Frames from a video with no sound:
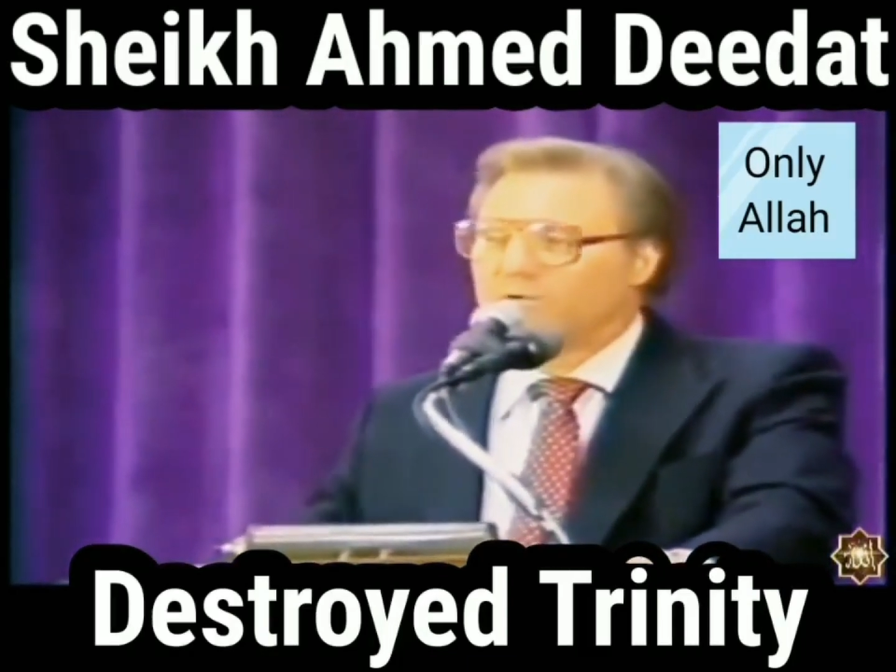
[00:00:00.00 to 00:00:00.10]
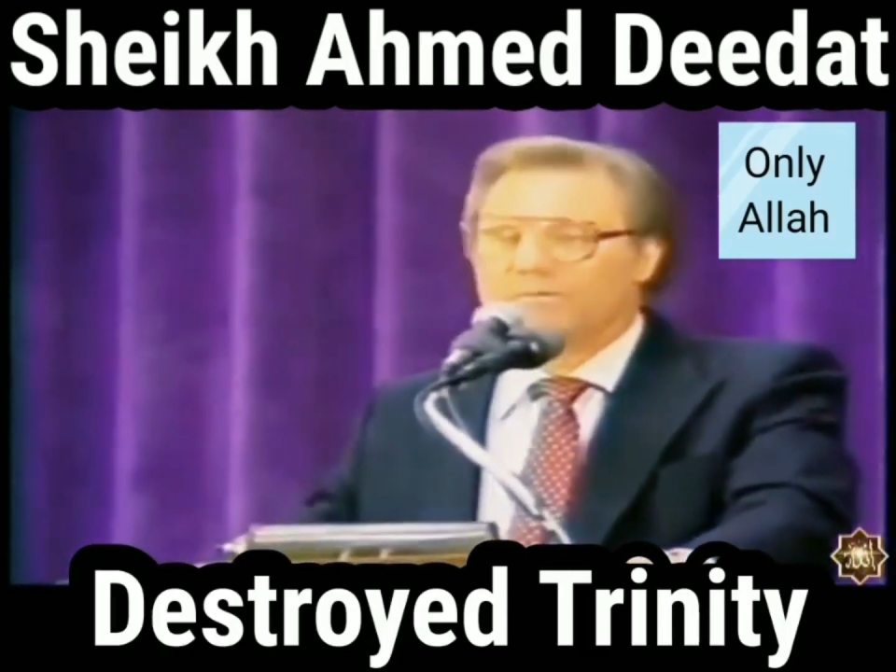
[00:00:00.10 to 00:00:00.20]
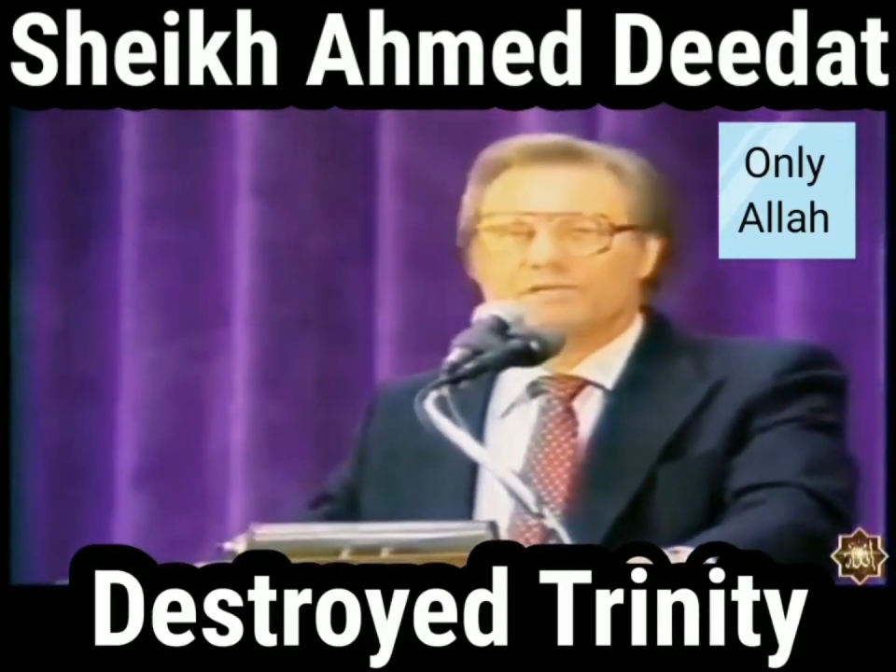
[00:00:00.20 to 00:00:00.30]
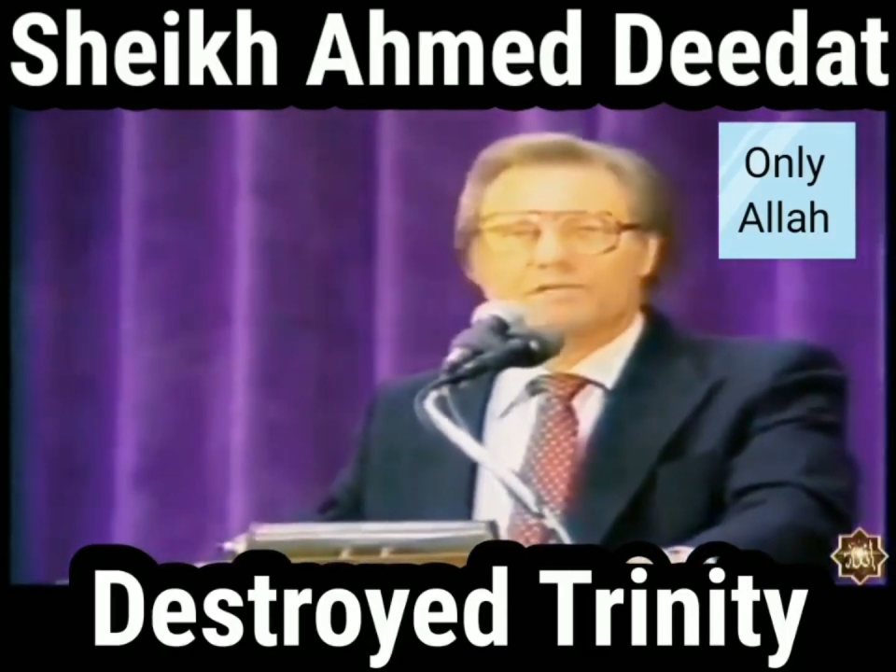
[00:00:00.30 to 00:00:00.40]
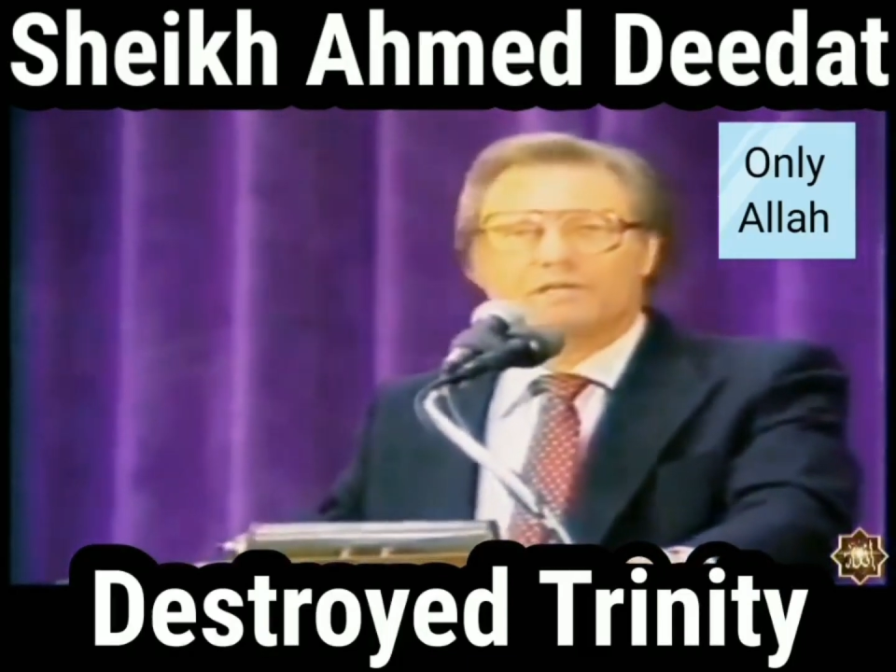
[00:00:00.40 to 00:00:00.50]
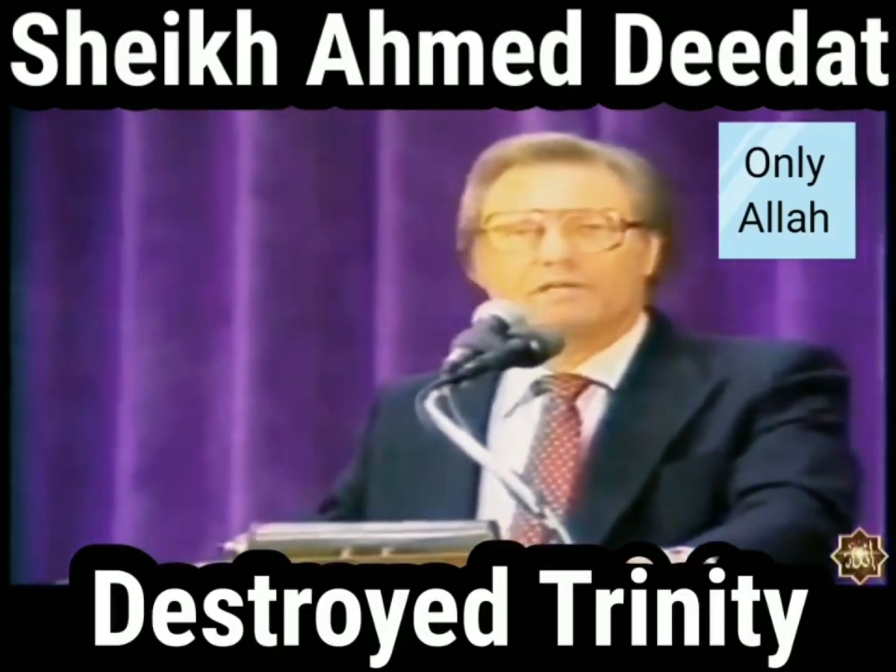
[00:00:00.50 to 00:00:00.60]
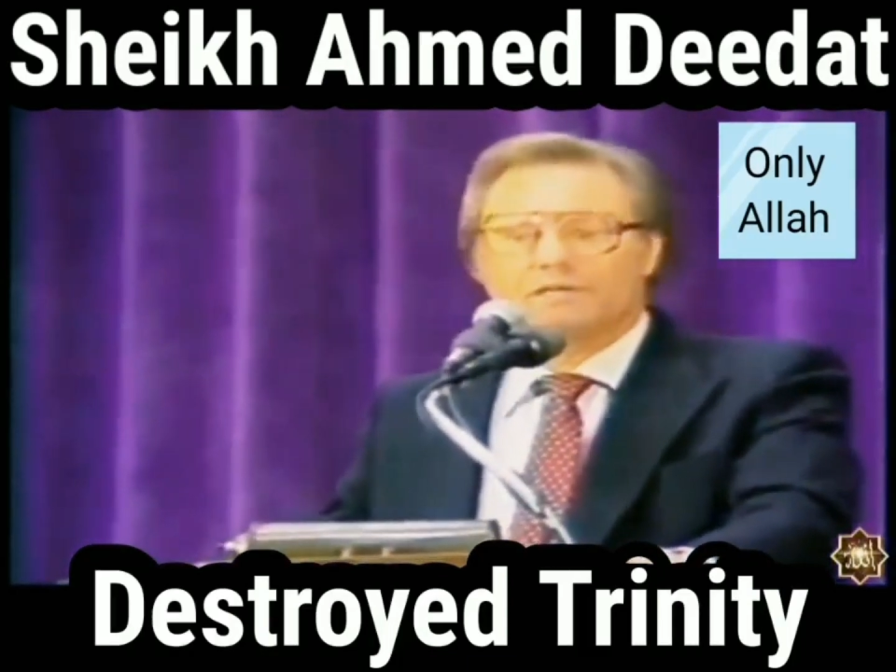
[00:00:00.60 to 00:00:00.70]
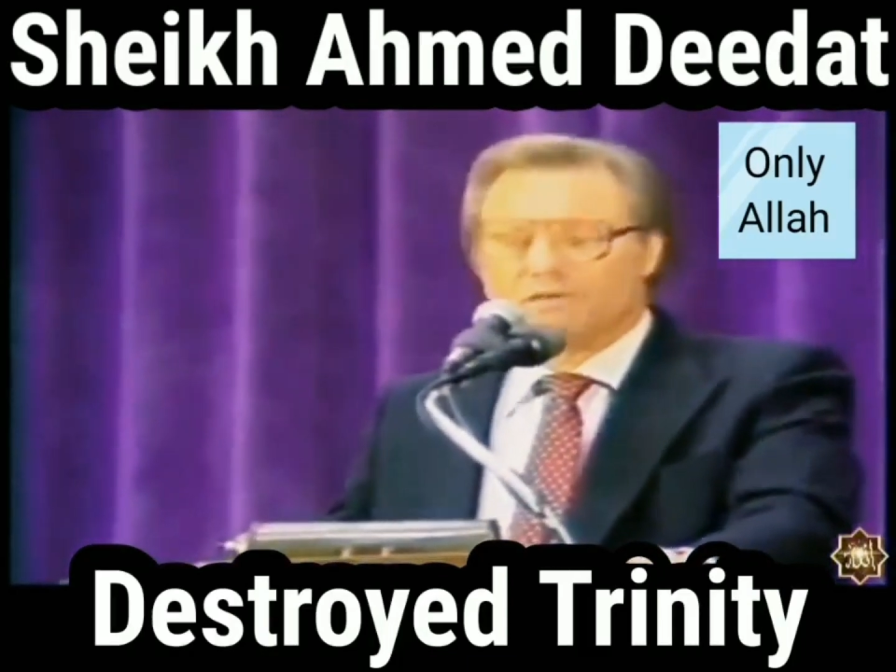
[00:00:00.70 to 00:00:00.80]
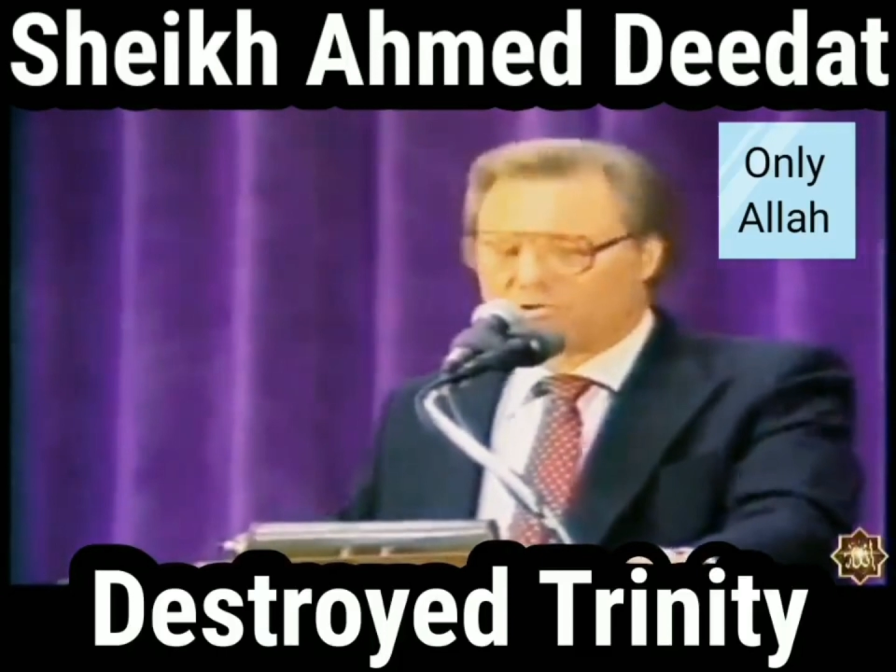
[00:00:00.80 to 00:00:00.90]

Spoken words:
will be seated